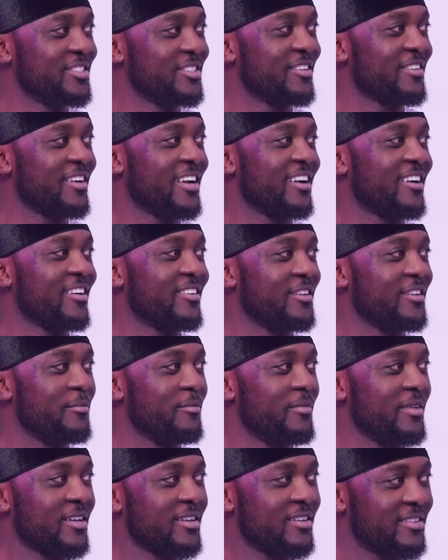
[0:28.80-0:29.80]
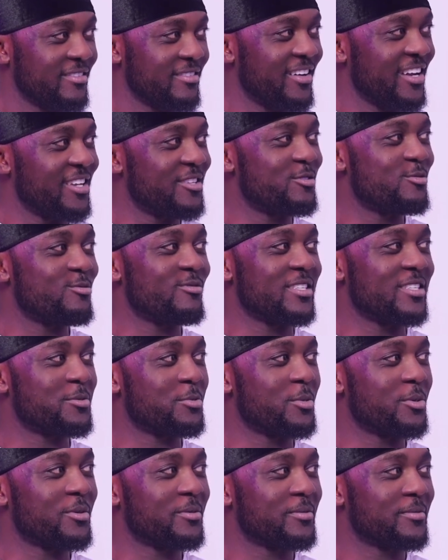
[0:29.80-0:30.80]
see right now, it make why it's sweet
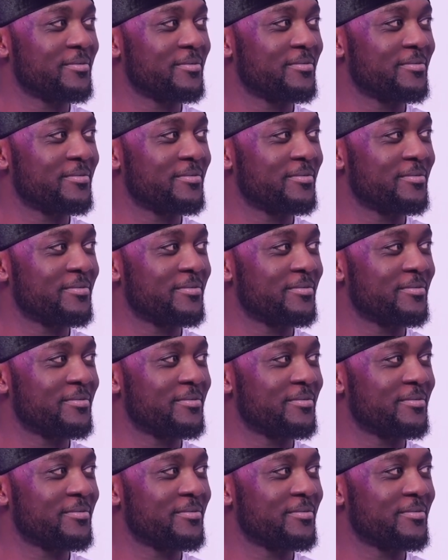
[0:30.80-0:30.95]
more.